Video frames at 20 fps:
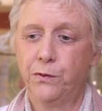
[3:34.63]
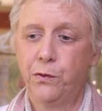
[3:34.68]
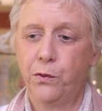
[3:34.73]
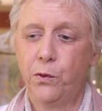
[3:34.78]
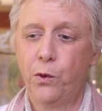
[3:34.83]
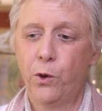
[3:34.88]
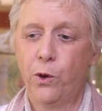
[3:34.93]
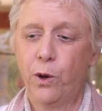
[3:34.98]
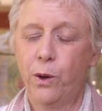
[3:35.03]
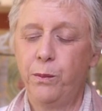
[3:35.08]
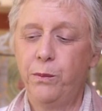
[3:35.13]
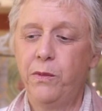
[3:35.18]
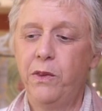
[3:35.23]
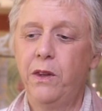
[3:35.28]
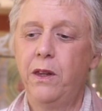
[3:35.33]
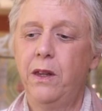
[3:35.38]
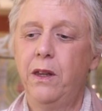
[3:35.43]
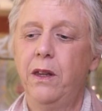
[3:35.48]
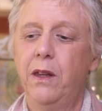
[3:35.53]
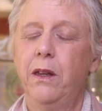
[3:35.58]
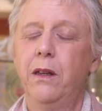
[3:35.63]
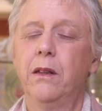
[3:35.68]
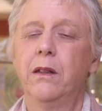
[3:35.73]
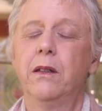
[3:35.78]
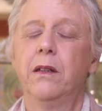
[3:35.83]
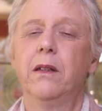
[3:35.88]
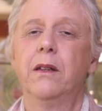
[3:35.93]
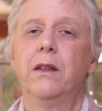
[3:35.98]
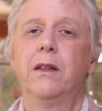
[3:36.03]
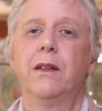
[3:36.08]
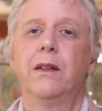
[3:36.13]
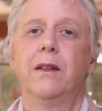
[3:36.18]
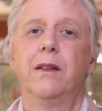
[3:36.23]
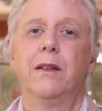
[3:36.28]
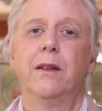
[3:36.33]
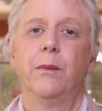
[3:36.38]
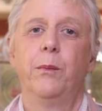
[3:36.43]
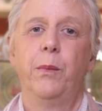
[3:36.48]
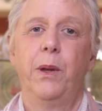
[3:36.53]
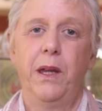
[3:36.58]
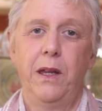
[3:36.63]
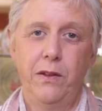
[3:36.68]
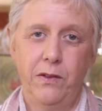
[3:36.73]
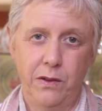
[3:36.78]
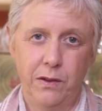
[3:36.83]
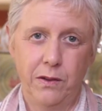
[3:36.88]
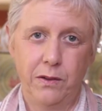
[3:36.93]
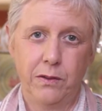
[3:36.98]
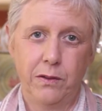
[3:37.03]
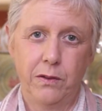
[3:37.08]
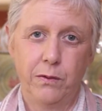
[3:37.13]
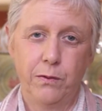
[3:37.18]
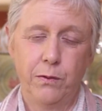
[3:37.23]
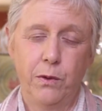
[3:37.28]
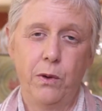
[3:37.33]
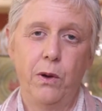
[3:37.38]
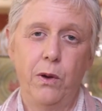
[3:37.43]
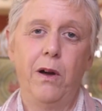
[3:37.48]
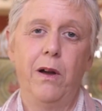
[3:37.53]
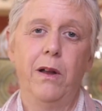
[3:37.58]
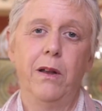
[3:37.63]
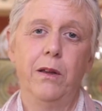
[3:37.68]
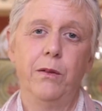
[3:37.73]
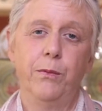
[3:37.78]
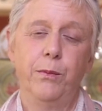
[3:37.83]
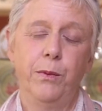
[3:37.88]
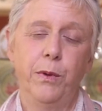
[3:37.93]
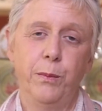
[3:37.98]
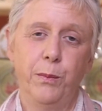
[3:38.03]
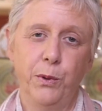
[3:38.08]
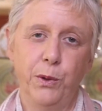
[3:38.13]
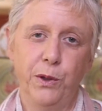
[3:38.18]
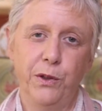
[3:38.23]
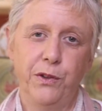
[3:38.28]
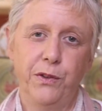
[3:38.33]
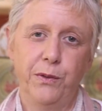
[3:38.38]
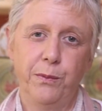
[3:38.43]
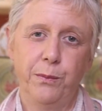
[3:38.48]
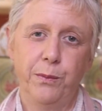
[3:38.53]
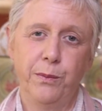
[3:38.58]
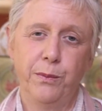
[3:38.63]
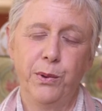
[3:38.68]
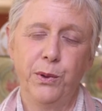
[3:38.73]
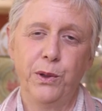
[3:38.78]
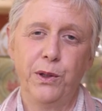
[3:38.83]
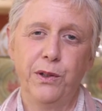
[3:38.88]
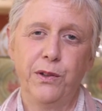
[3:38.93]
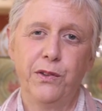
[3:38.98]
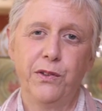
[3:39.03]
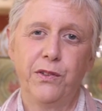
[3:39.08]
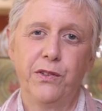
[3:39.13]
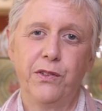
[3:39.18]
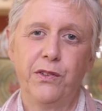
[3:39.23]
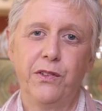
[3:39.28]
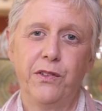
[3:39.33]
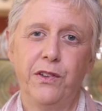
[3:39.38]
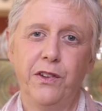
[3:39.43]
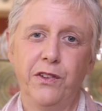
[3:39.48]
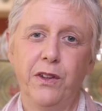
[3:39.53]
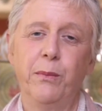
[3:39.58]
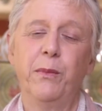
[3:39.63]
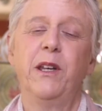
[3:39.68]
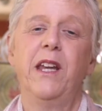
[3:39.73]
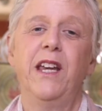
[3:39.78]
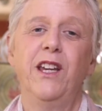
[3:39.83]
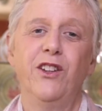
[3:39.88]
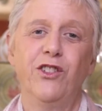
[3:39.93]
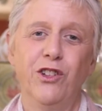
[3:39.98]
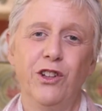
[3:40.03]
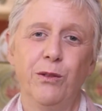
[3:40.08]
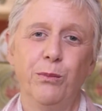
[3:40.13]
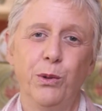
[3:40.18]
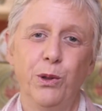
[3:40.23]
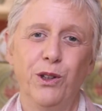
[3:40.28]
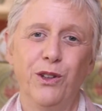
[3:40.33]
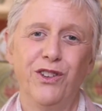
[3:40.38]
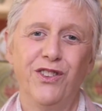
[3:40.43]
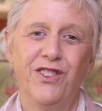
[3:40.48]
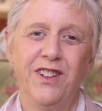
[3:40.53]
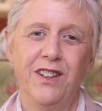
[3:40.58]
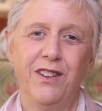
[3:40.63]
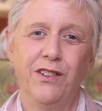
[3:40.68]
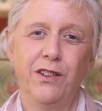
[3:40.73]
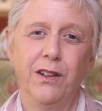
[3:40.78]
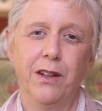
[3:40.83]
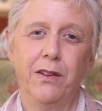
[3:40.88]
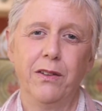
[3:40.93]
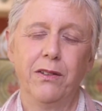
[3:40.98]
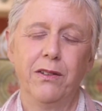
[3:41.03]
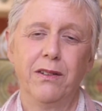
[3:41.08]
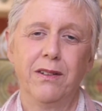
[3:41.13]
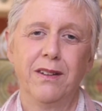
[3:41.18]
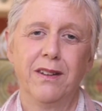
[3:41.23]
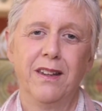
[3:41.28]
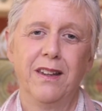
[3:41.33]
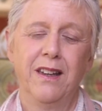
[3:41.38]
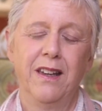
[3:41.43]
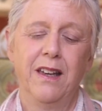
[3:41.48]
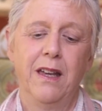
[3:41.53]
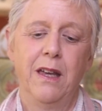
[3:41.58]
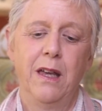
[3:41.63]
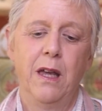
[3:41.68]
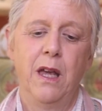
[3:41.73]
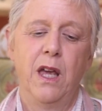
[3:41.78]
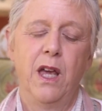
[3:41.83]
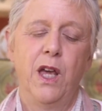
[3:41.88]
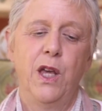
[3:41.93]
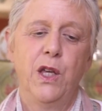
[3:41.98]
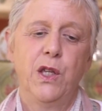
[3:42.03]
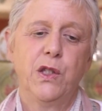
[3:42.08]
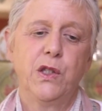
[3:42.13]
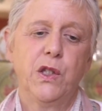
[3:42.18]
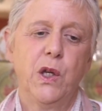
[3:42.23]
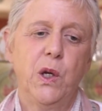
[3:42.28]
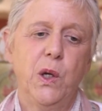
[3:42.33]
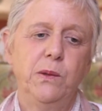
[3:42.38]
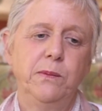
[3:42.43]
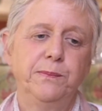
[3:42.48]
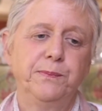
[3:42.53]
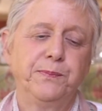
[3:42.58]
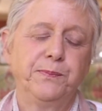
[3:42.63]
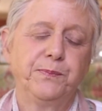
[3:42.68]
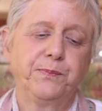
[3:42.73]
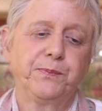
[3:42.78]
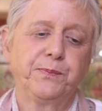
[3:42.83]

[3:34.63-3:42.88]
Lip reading: form the basis for all of the Buddhist dissemination of Buddhist teachings. So